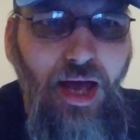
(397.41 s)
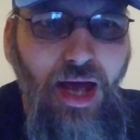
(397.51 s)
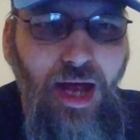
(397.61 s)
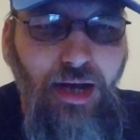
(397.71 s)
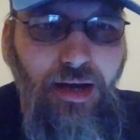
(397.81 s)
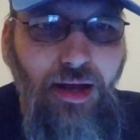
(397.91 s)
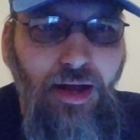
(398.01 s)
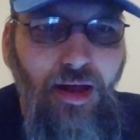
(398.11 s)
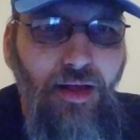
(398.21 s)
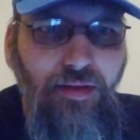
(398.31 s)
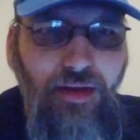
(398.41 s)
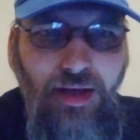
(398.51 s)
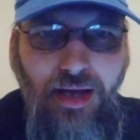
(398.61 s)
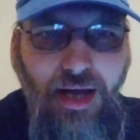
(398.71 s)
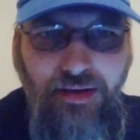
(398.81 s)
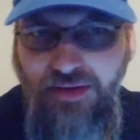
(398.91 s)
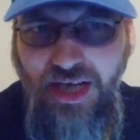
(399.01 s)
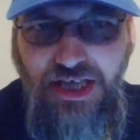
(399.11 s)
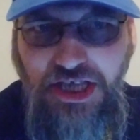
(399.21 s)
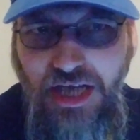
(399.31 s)
and they got
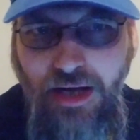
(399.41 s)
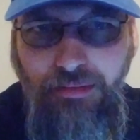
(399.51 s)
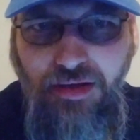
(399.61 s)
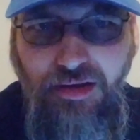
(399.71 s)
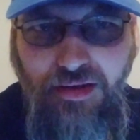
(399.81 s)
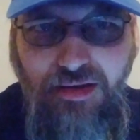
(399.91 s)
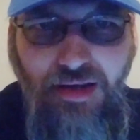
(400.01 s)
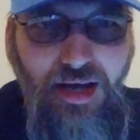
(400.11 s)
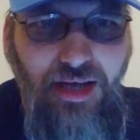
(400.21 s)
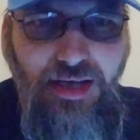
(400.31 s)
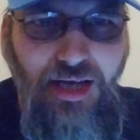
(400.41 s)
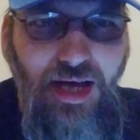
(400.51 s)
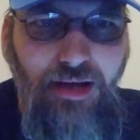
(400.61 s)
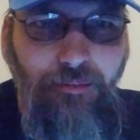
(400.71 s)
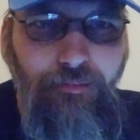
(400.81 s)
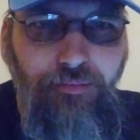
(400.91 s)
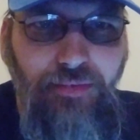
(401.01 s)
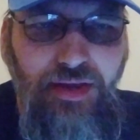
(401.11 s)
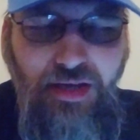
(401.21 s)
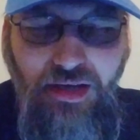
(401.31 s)
Tage Thompson signed. They got
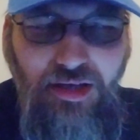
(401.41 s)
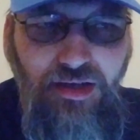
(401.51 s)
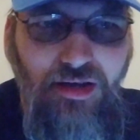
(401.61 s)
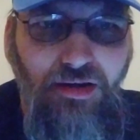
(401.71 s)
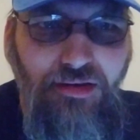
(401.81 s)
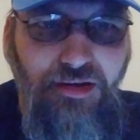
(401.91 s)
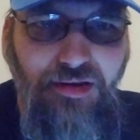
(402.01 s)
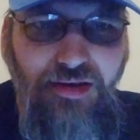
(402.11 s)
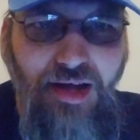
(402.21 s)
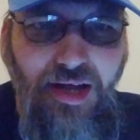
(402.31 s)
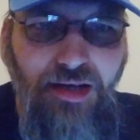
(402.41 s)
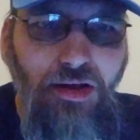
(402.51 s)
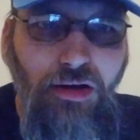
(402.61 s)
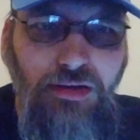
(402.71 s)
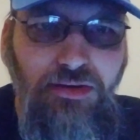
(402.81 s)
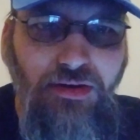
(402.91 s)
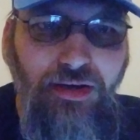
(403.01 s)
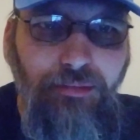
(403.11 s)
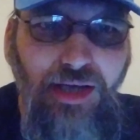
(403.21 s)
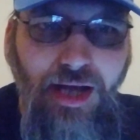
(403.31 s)
Dylan Cozens signed long
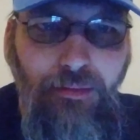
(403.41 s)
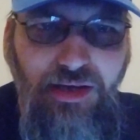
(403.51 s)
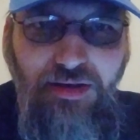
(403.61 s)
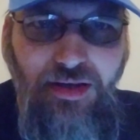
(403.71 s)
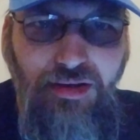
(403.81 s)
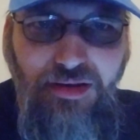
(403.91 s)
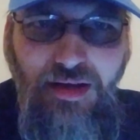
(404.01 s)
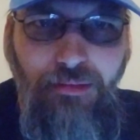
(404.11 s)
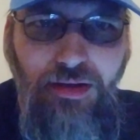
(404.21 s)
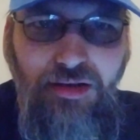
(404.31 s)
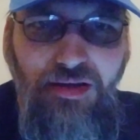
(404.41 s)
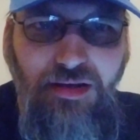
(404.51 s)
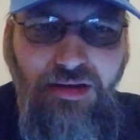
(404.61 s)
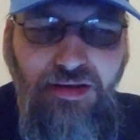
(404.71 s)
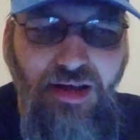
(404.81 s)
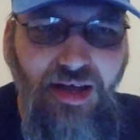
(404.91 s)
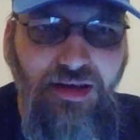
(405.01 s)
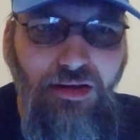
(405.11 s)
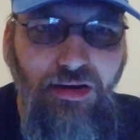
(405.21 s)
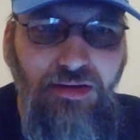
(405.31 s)
term. They got Mattias Samuelsson
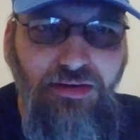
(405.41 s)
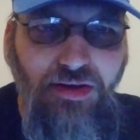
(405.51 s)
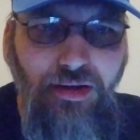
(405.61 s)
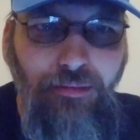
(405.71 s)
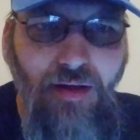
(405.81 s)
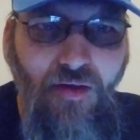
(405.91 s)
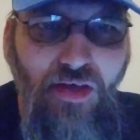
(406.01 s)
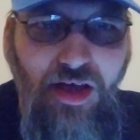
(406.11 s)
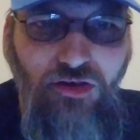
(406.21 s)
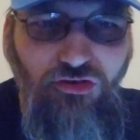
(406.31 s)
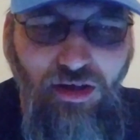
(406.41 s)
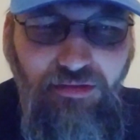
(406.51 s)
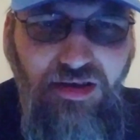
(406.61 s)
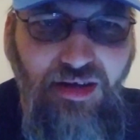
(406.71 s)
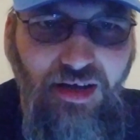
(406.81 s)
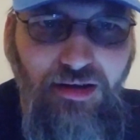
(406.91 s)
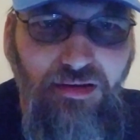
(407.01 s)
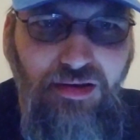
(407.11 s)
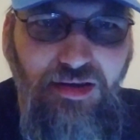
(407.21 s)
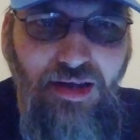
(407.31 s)
signed long term. Jeff
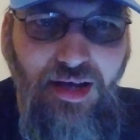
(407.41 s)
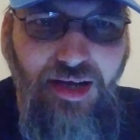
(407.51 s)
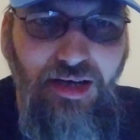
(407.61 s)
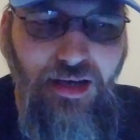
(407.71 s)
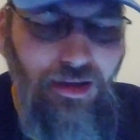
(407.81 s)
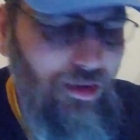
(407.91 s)
Skinner signed, you